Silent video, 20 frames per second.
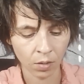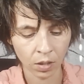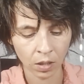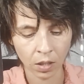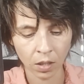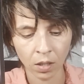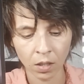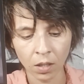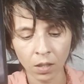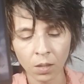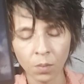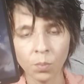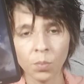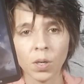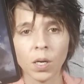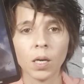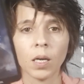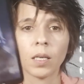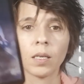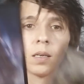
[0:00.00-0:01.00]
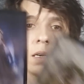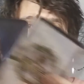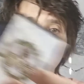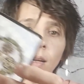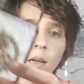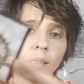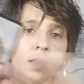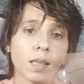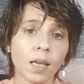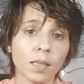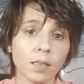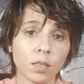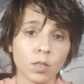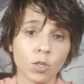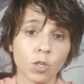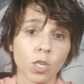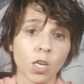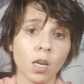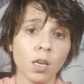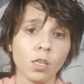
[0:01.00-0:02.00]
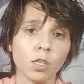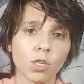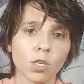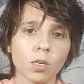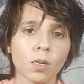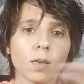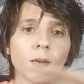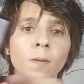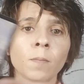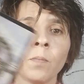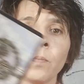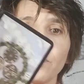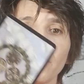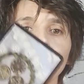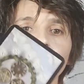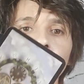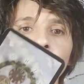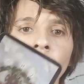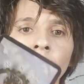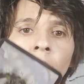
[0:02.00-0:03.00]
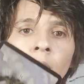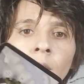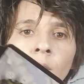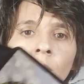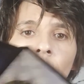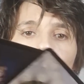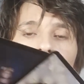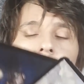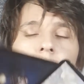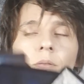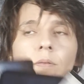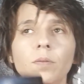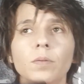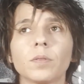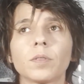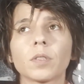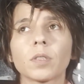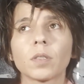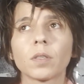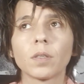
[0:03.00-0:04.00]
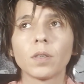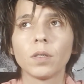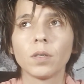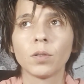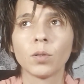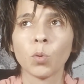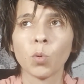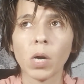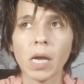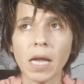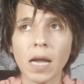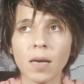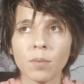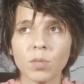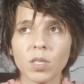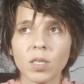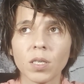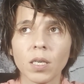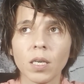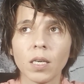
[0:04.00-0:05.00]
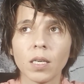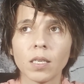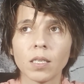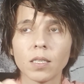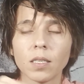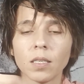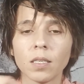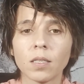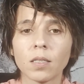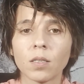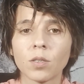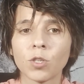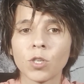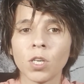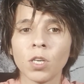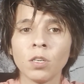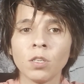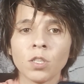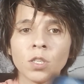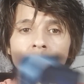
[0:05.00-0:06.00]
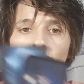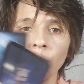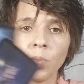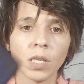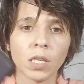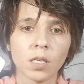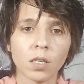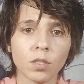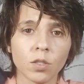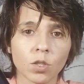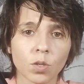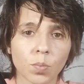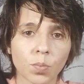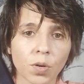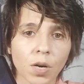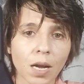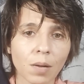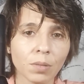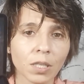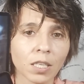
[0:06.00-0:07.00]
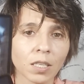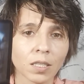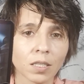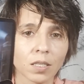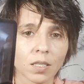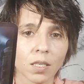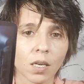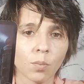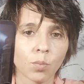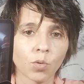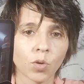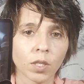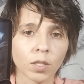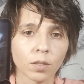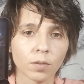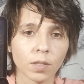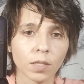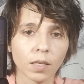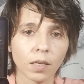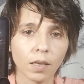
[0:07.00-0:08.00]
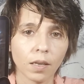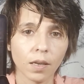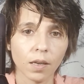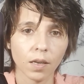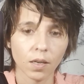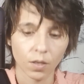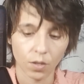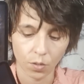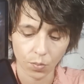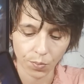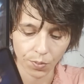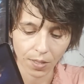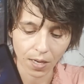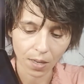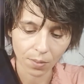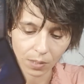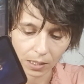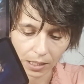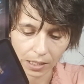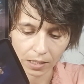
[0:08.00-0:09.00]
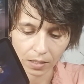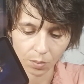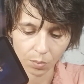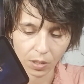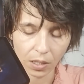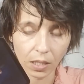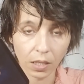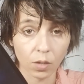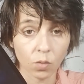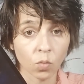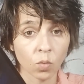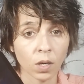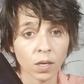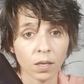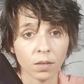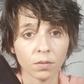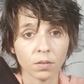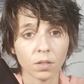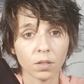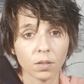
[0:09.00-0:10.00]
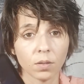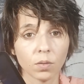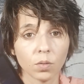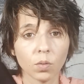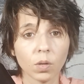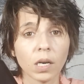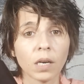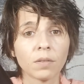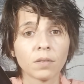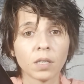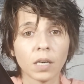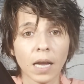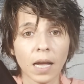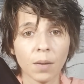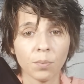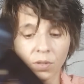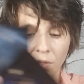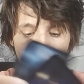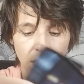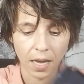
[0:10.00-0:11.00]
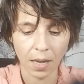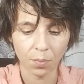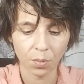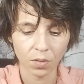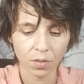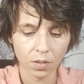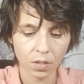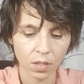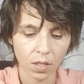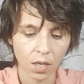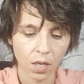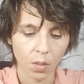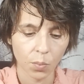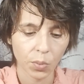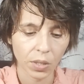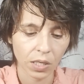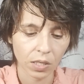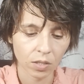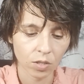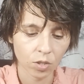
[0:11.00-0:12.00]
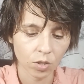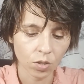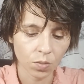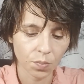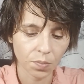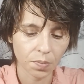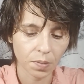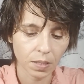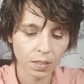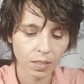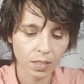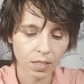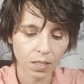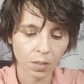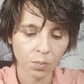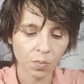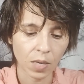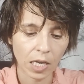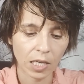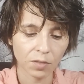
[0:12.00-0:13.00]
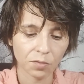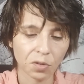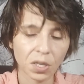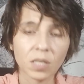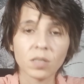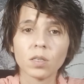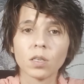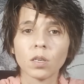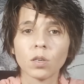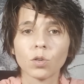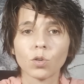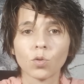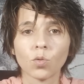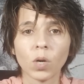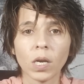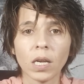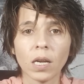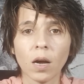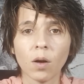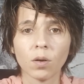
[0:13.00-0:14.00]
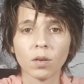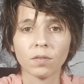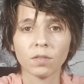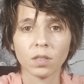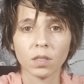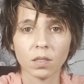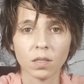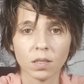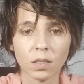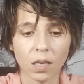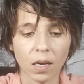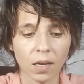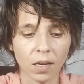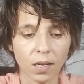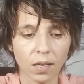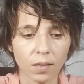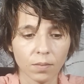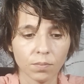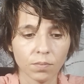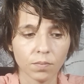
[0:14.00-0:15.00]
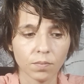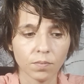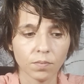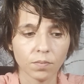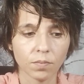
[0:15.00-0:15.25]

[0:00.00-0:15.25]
a little, but uh, that's changing. Now, the way I'm seeing it, it's changing because you're probably going to stop wondering. You're probably going to be like, whatever, whatever happens, happens, because you're busy manifesting your way out of this um,